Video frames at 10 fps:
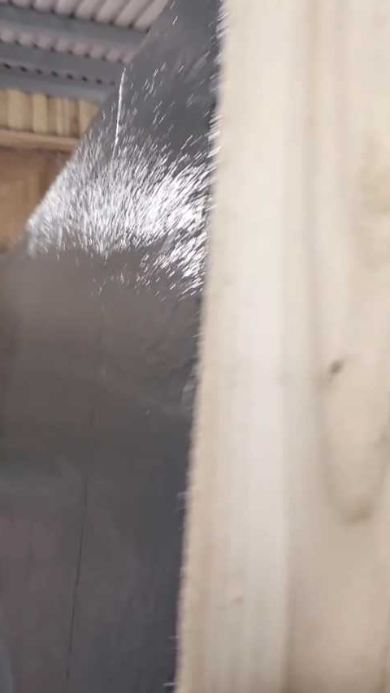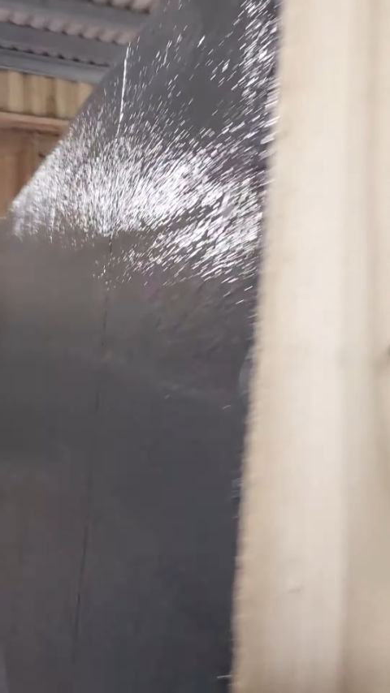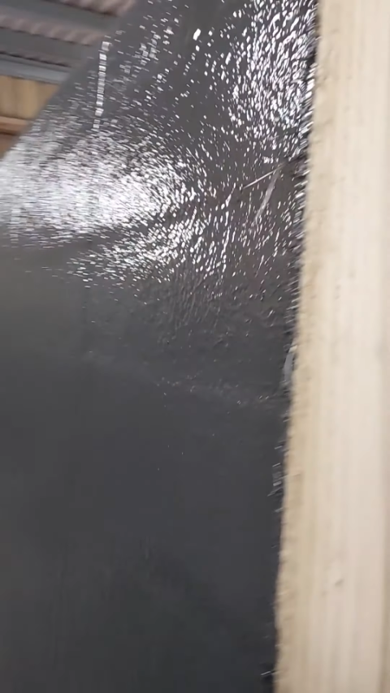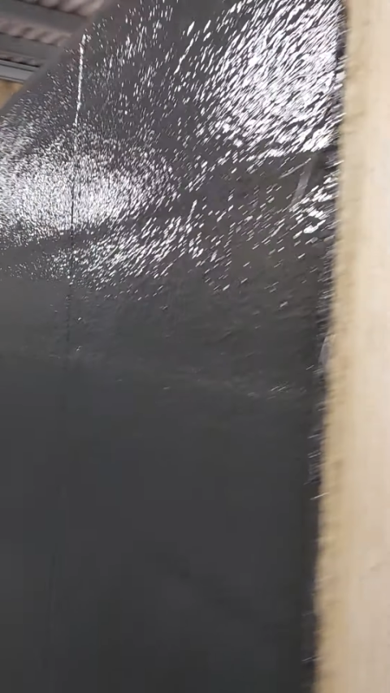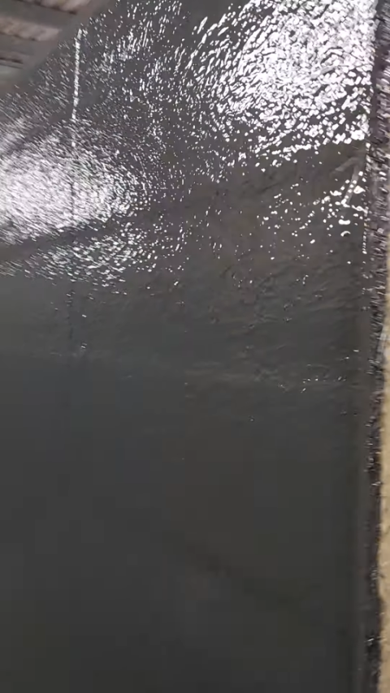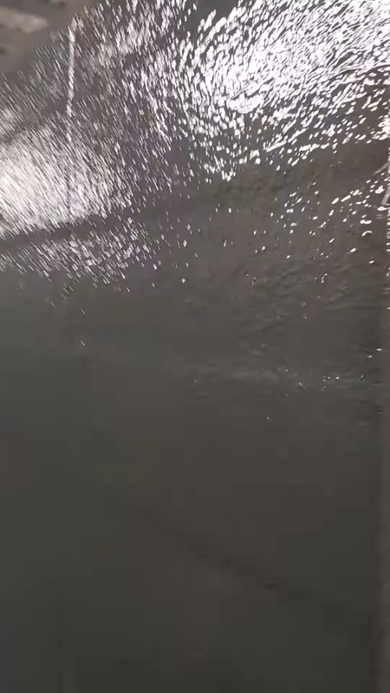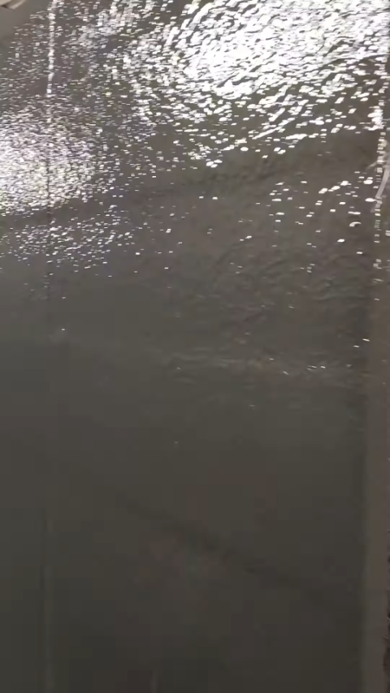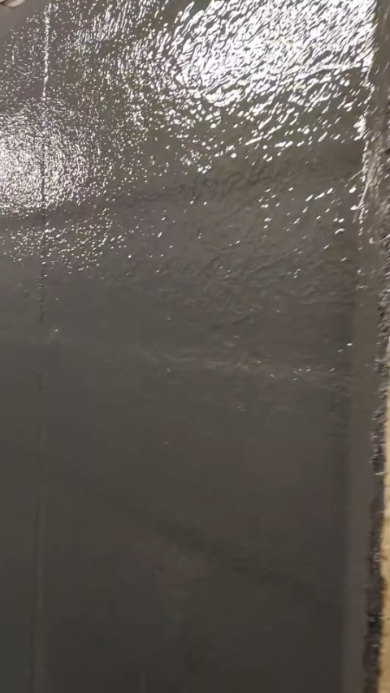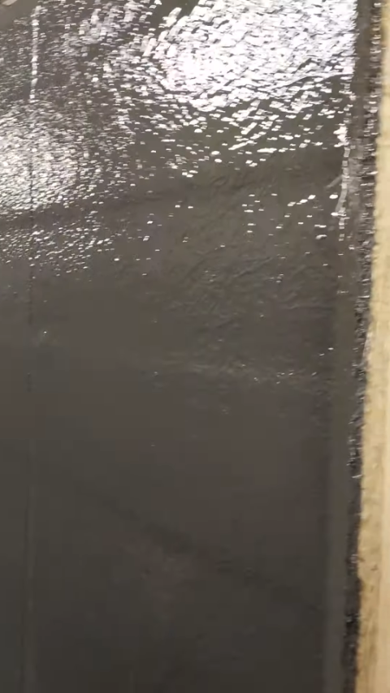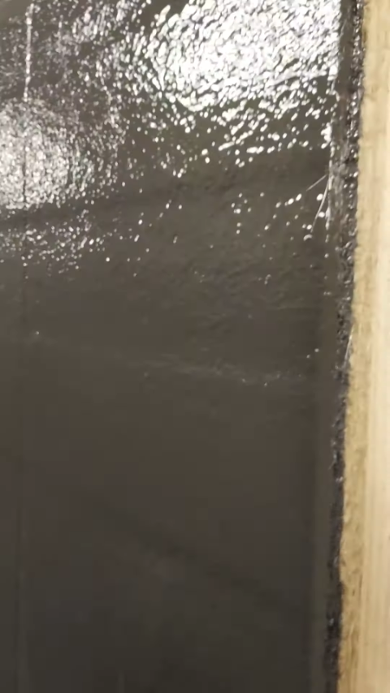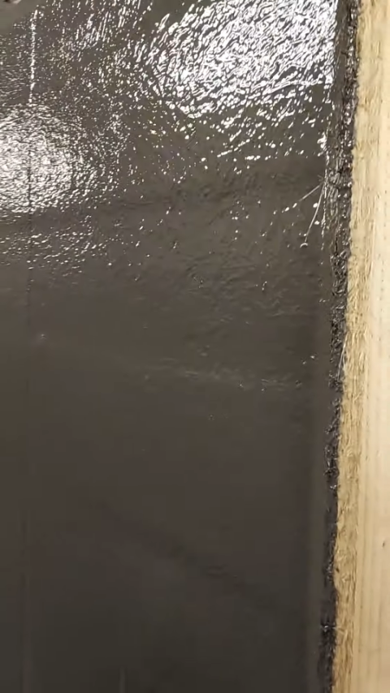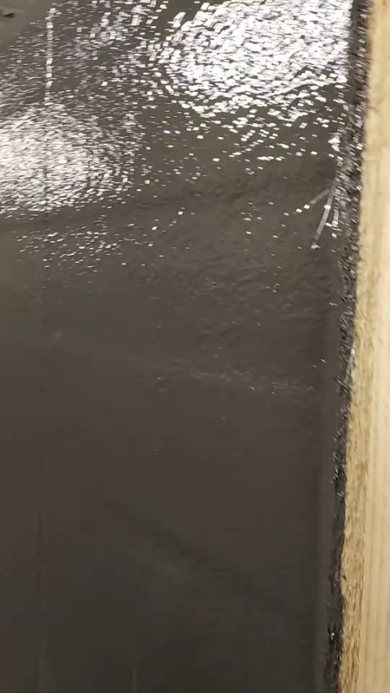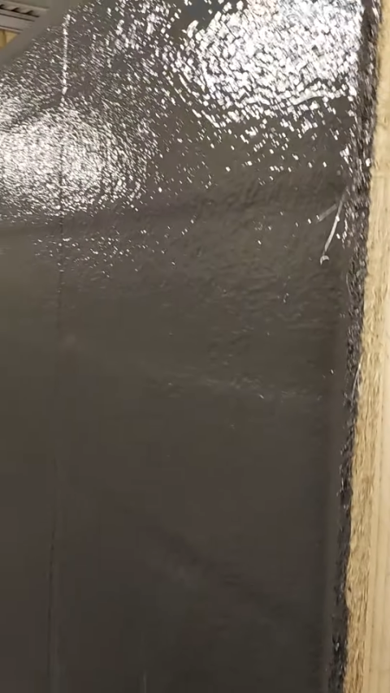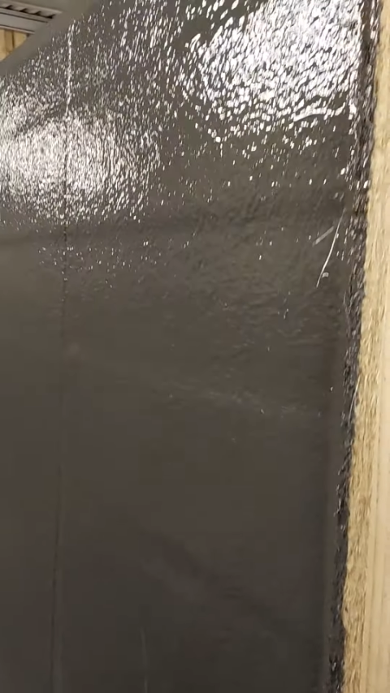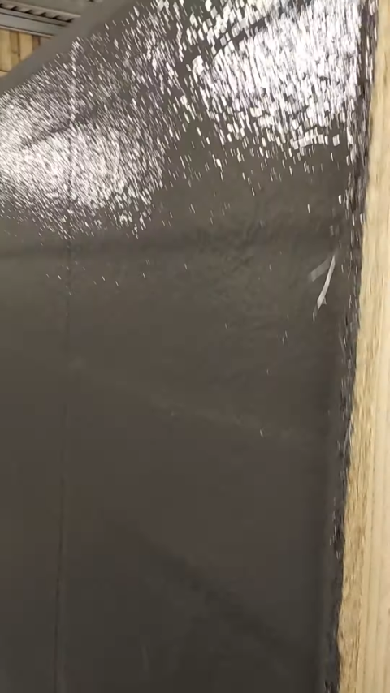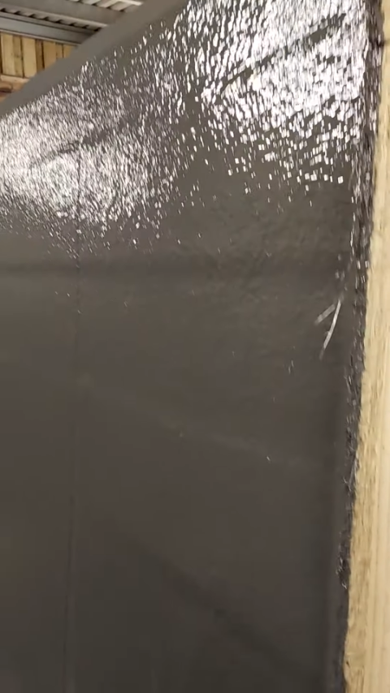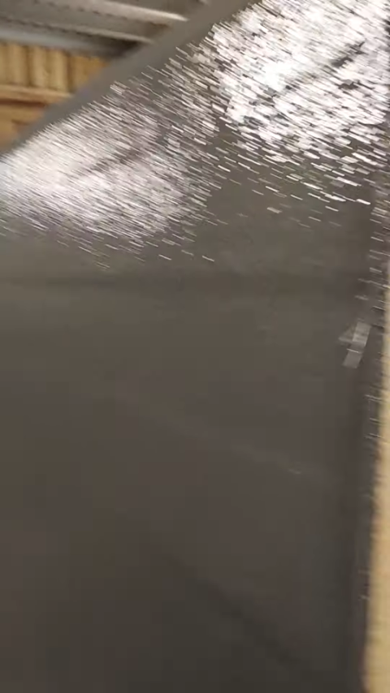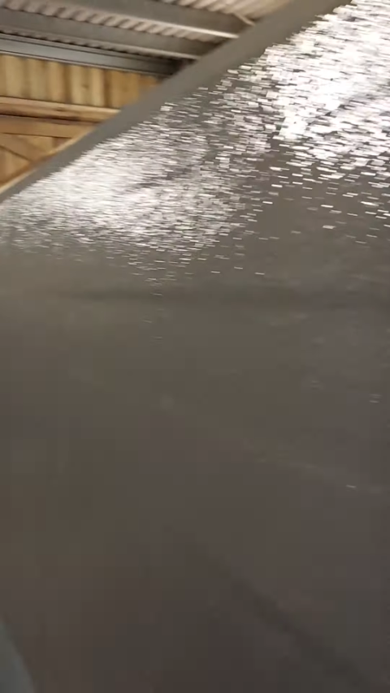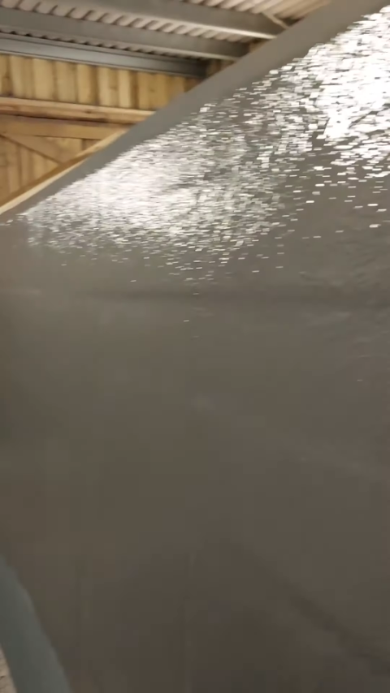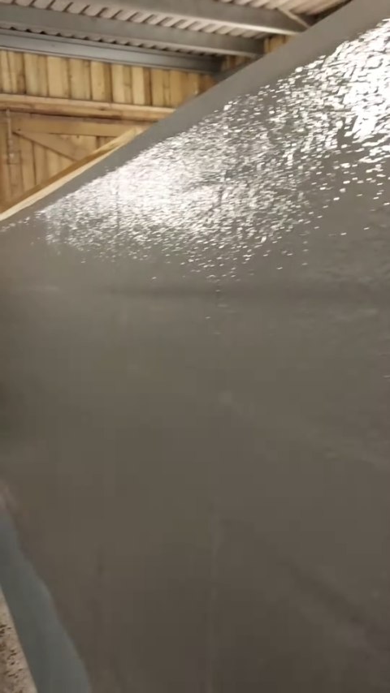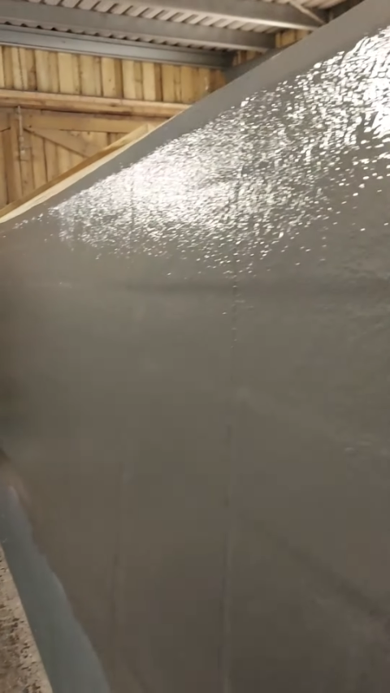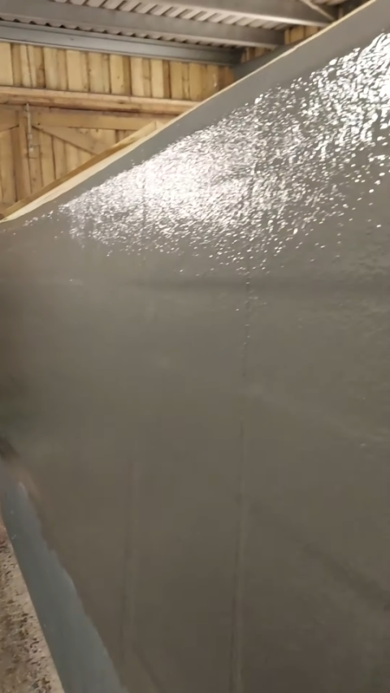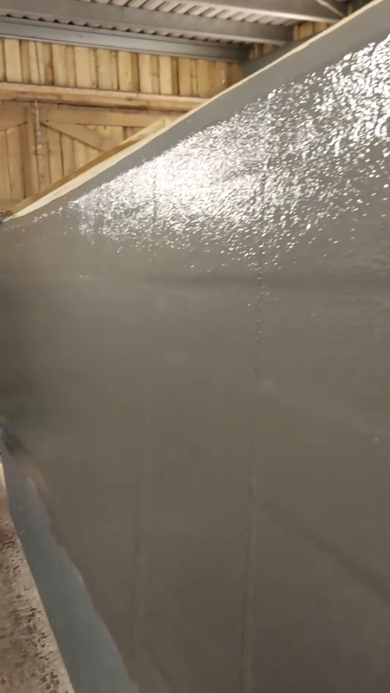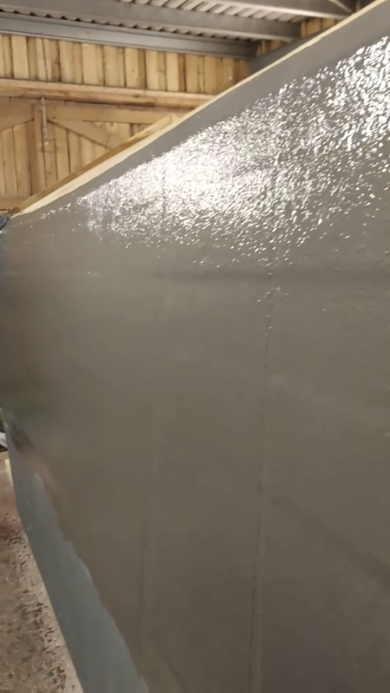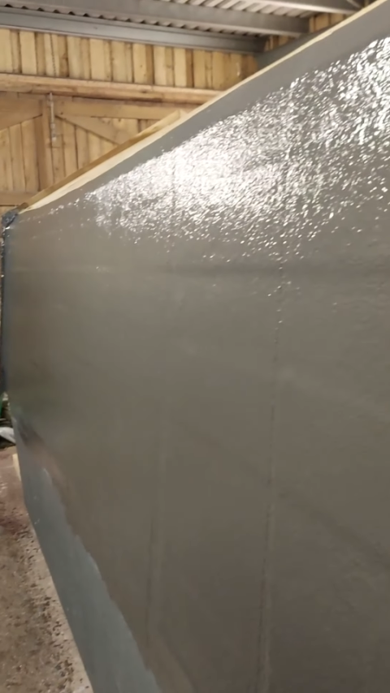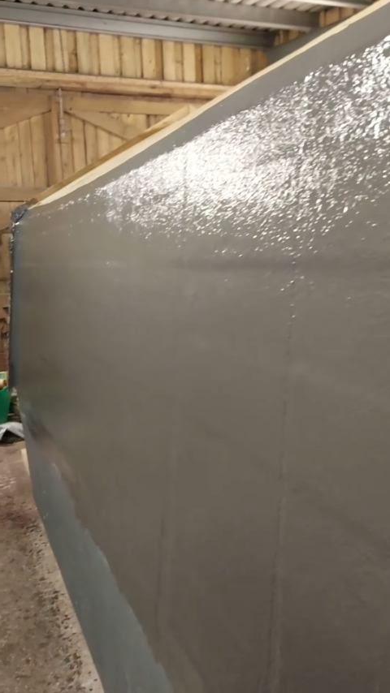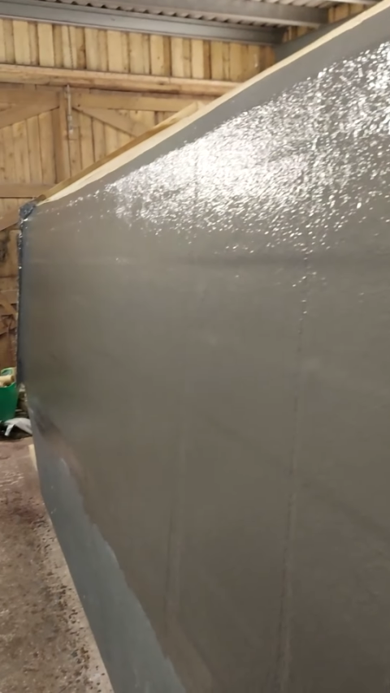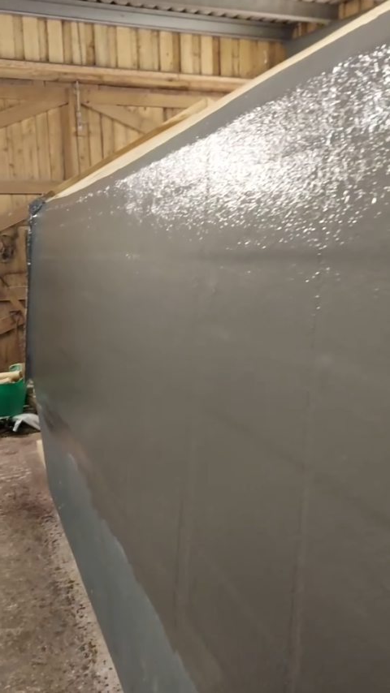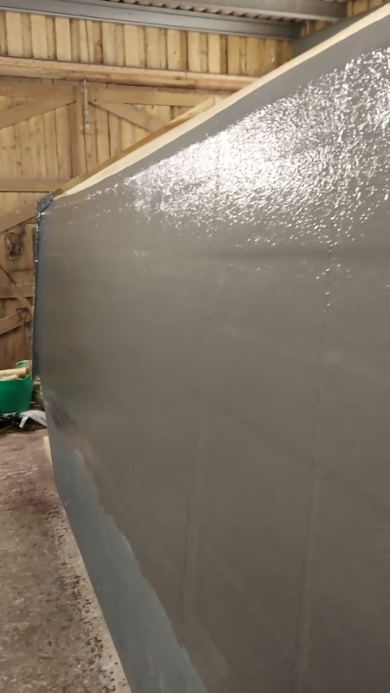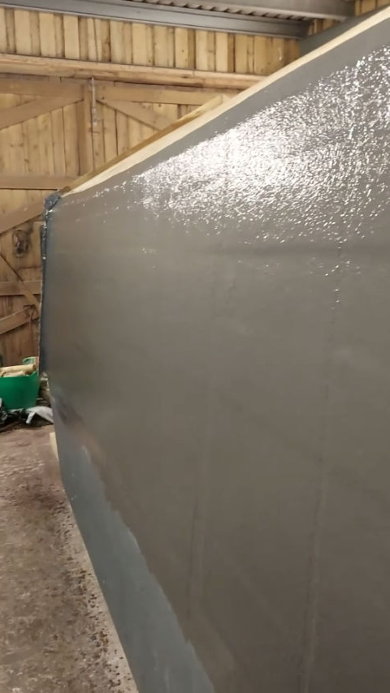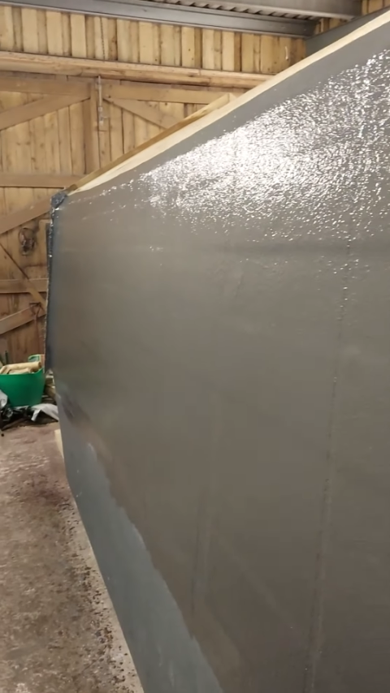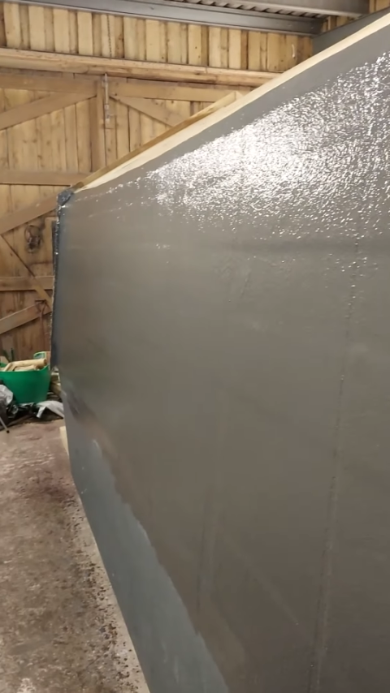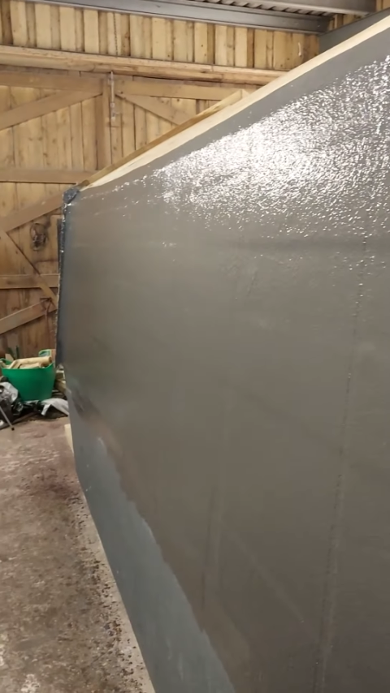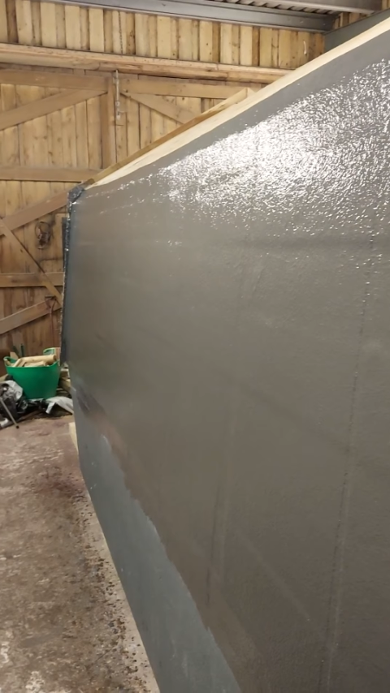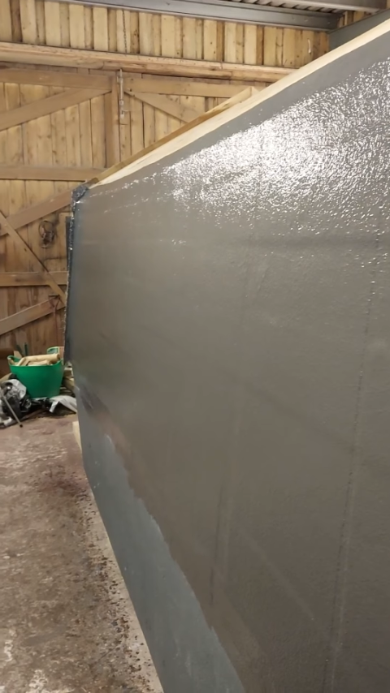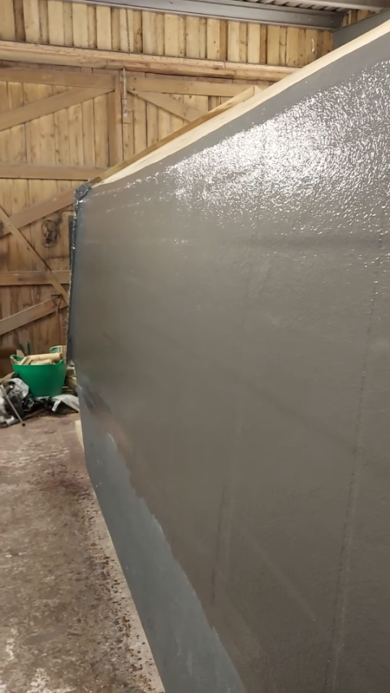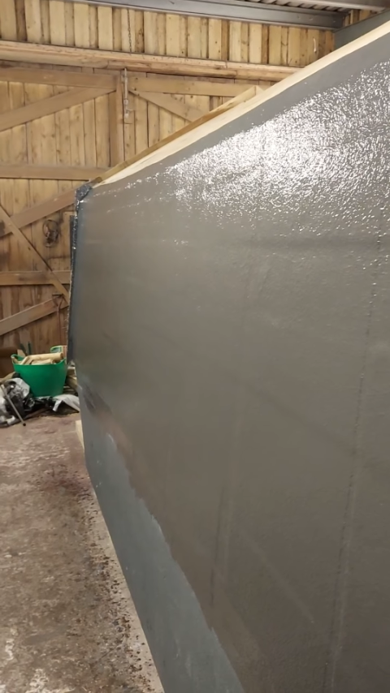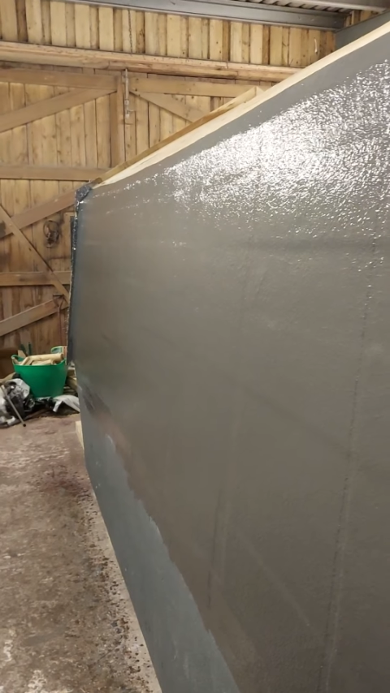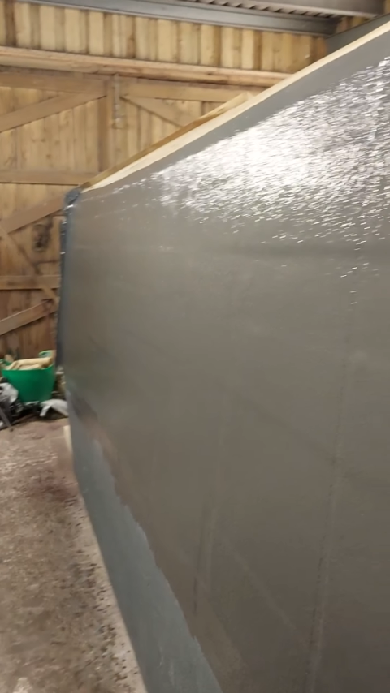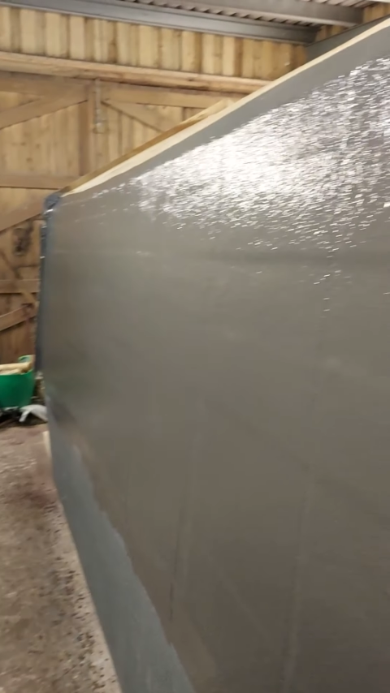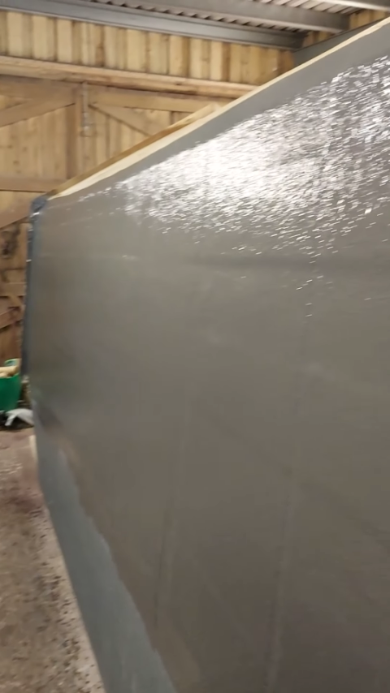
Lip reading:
Nobody's mouth can be seen.